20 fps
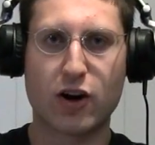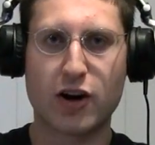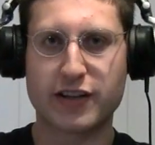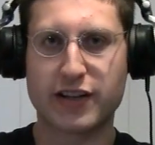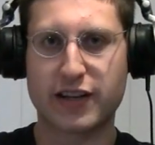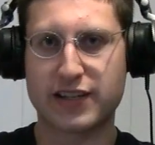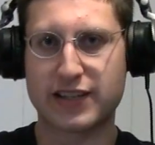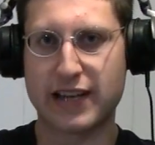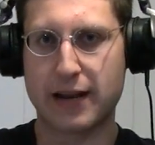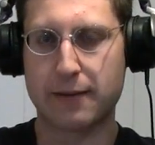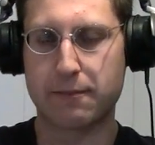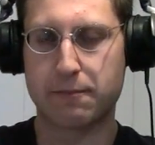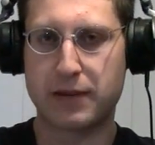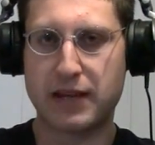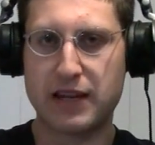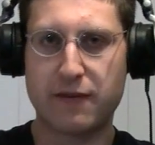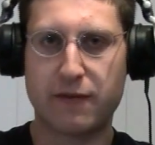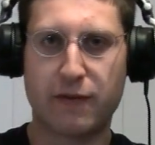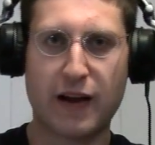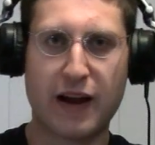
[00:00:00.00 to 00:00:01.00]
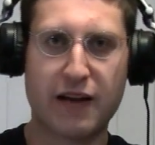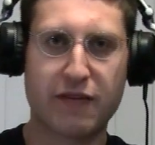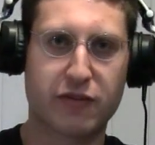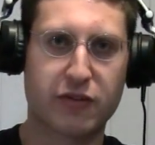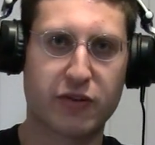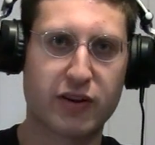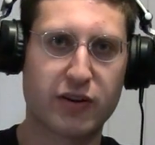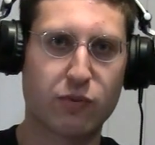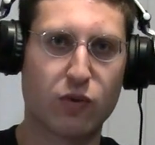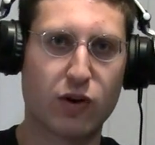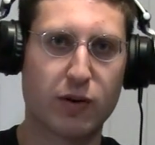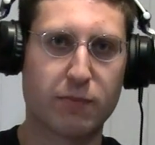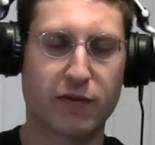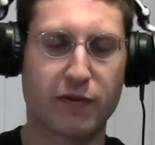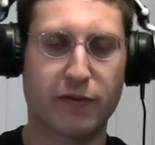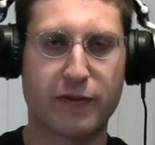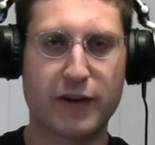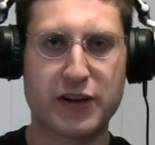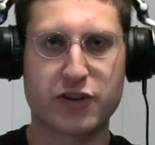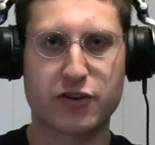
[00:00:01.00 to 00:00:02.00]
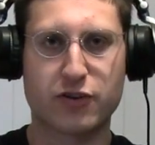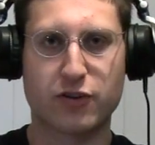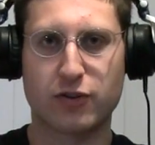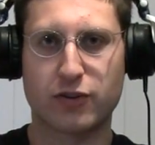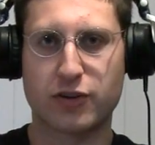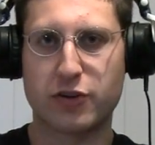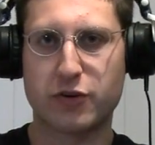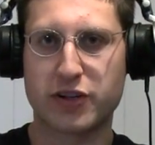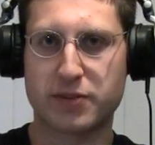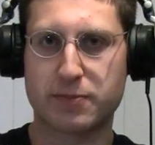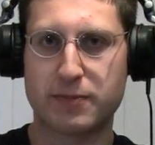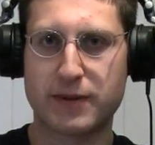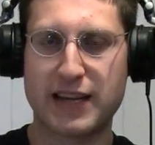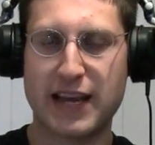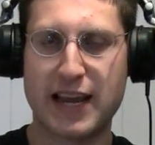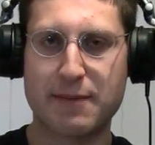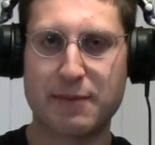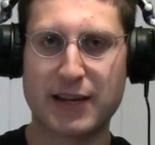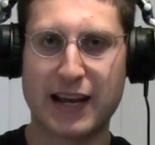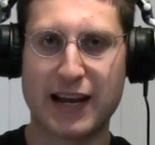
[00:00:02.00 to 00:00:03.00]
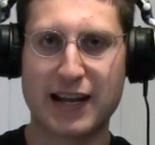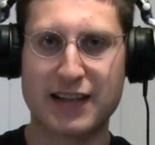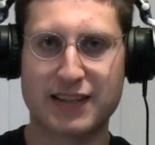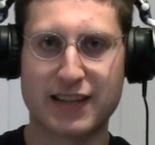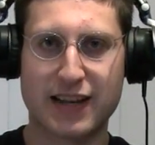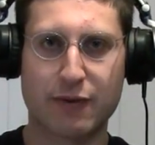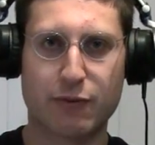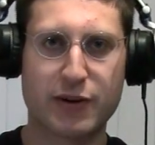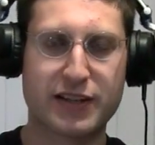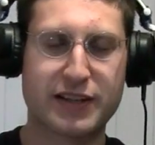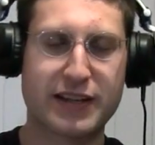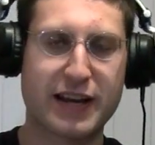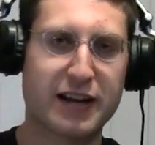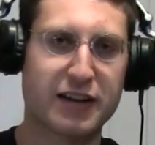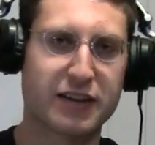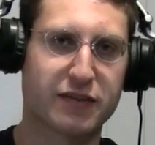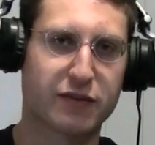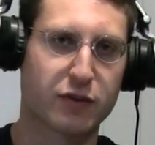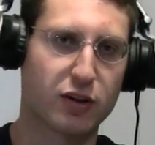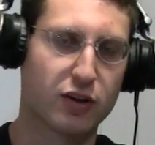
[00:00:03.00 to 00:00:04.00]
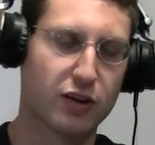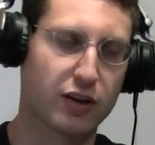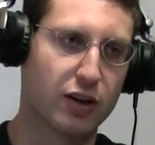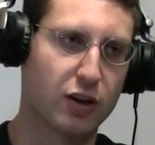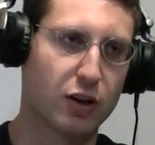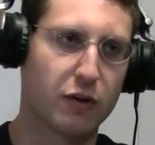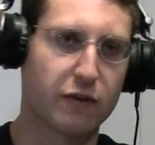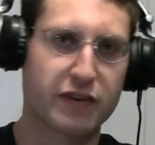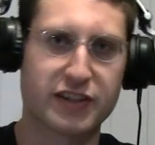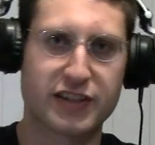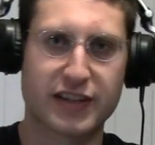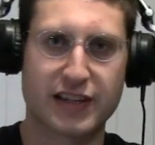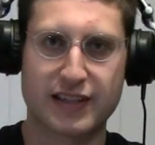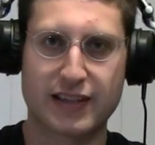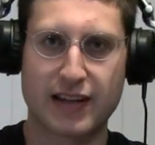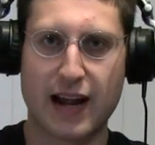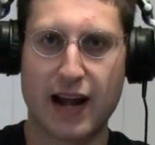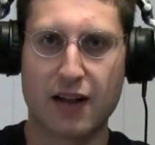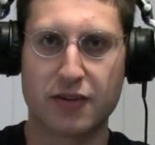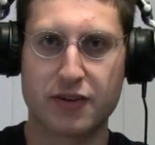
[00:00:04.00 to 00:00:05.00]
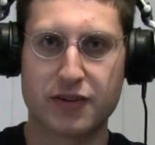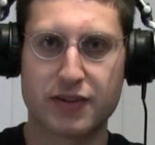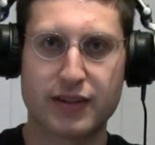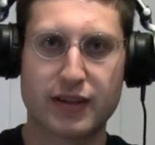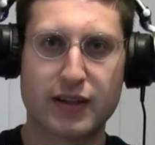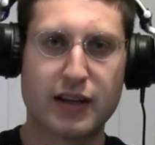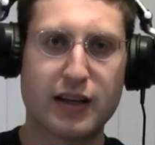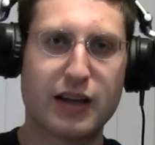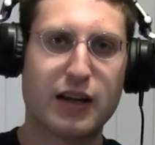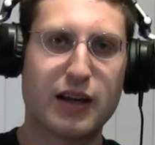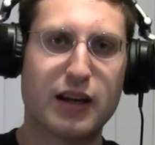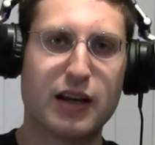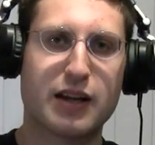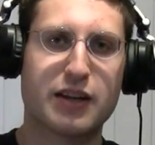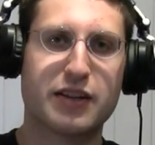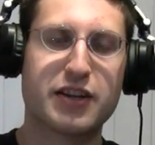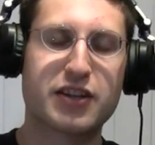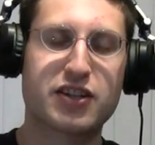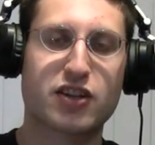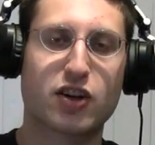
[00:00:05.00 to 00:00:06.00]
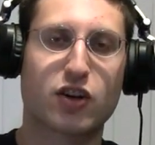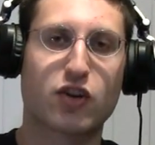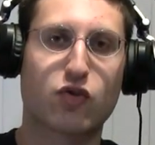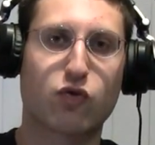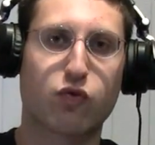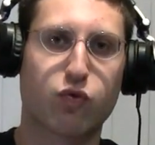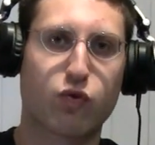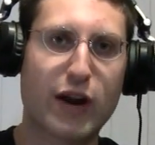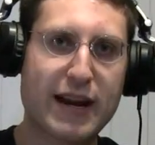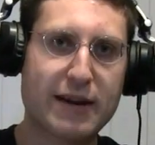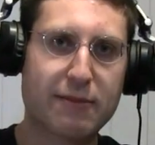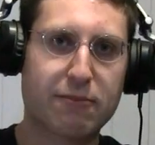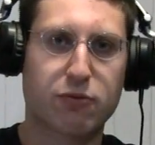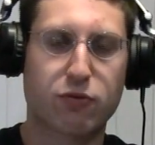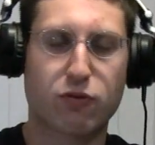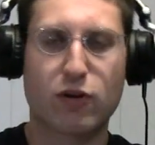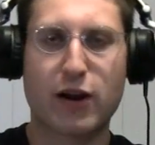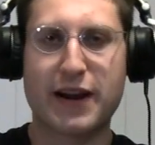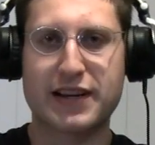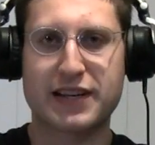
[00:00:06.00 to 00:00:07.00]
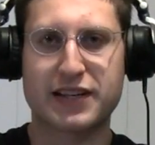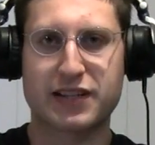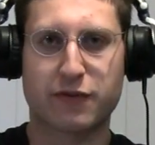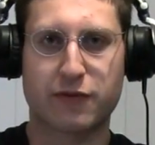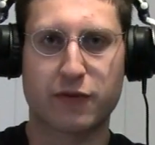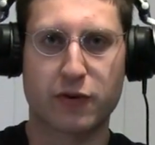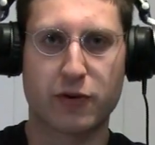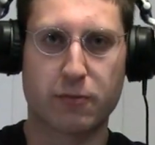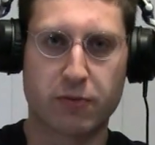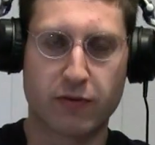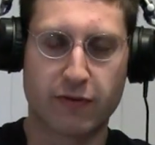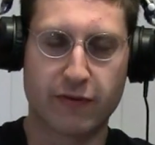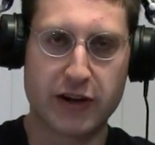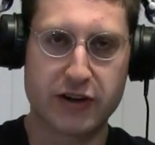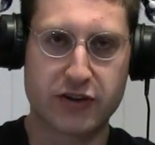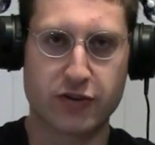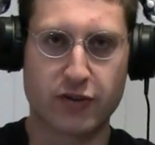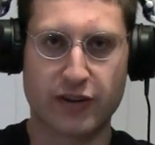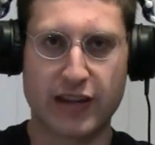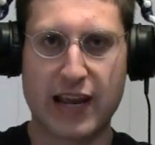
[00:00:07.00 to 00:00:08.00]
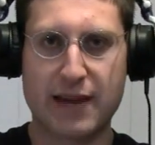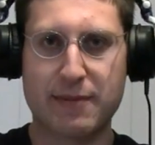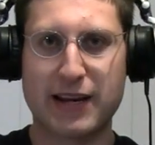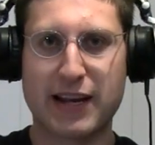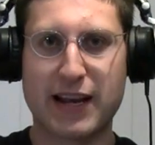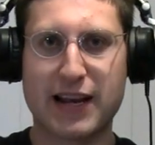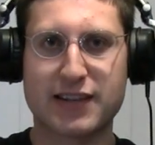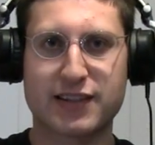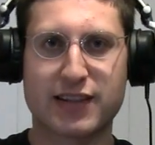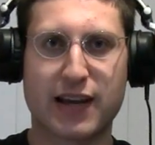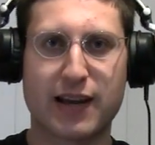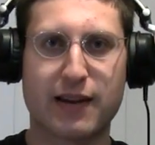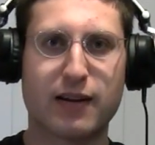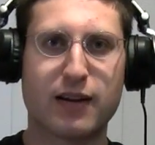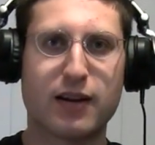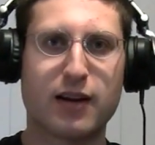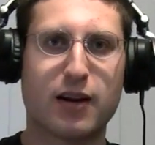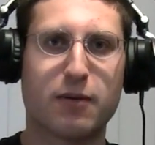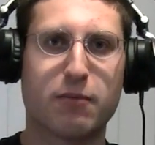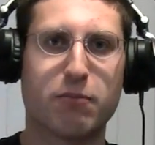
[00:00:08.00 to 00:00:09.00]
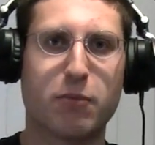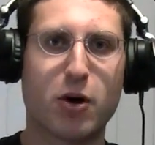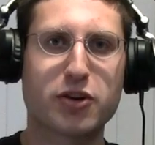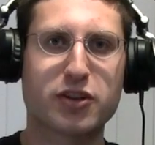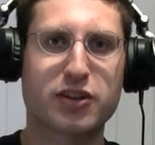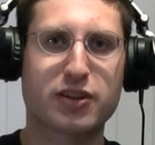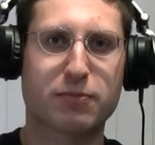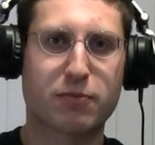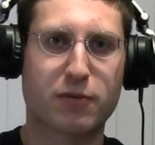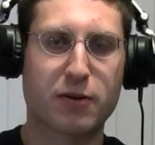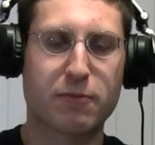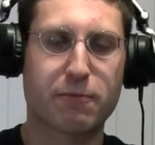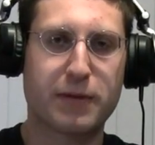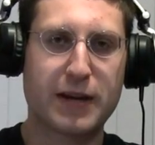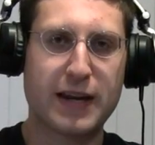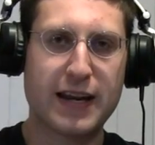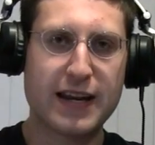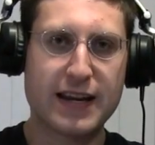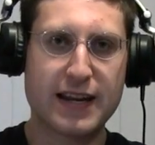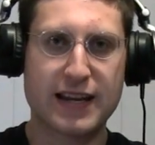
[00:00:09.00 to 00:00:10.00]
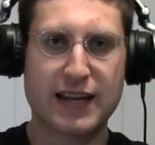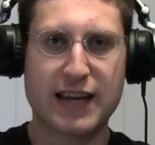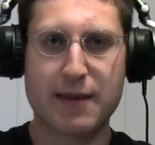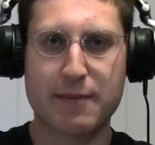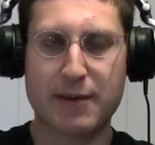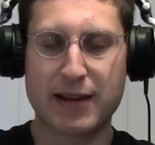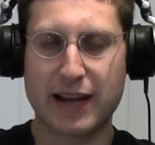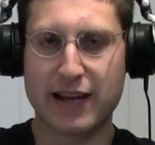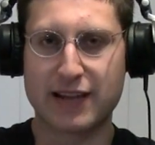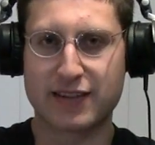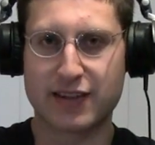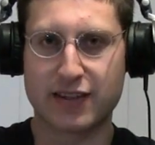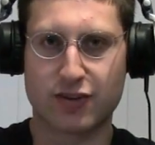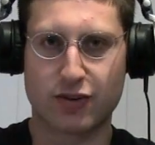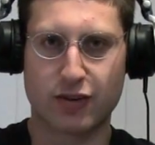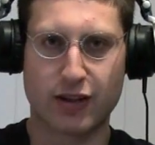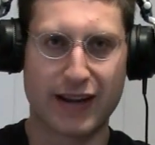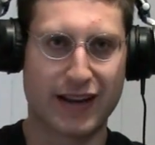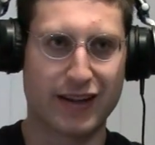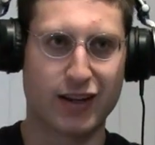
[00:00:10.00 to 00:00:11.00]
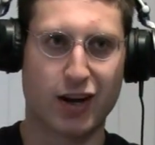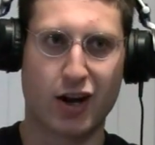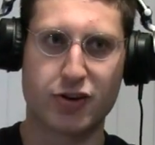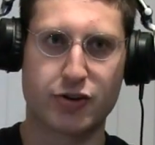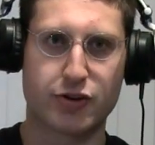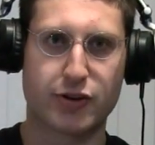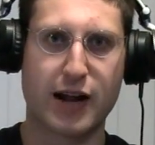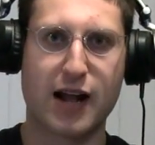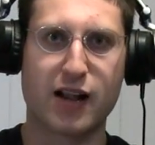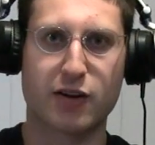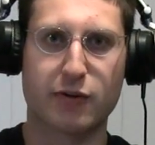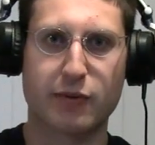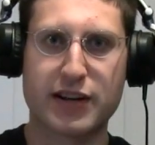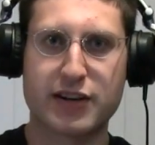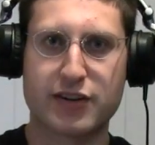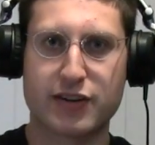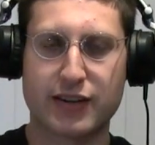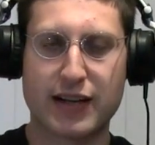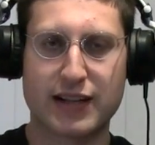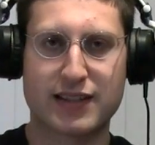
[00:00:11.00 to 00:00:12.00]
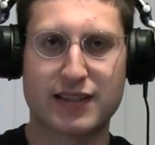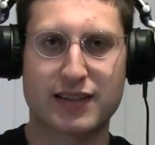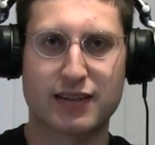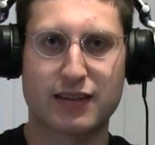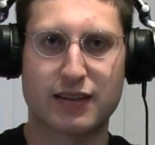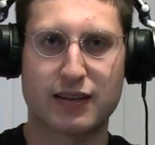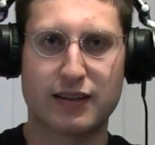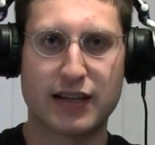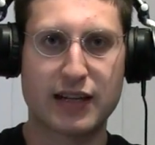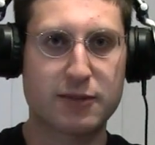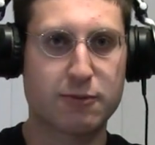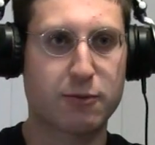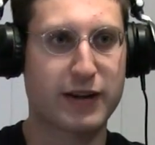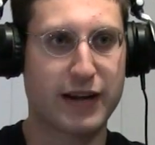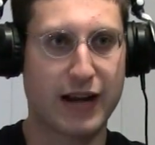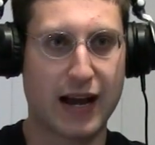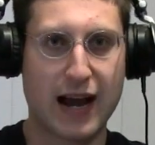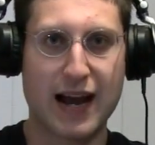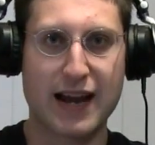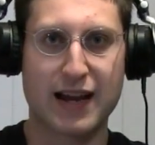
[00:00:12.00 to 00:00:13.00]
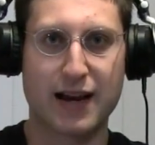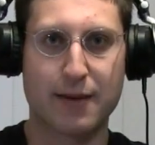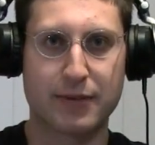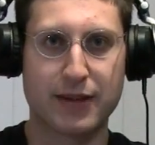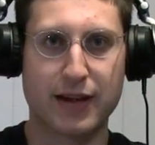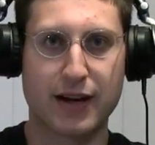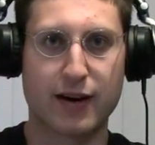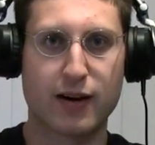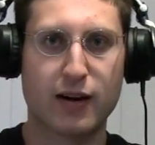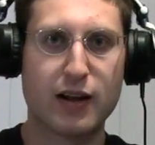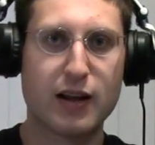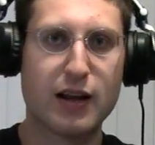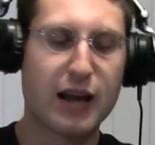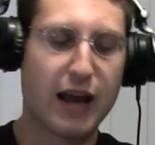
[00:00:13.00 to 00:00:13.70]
Arctic Sound P531 professional USB gaming headset retails for a little over $60. This is a great price for a professional gaming headset. Most competing gaming headsets are like in the $100 range, and that's pretty high up there.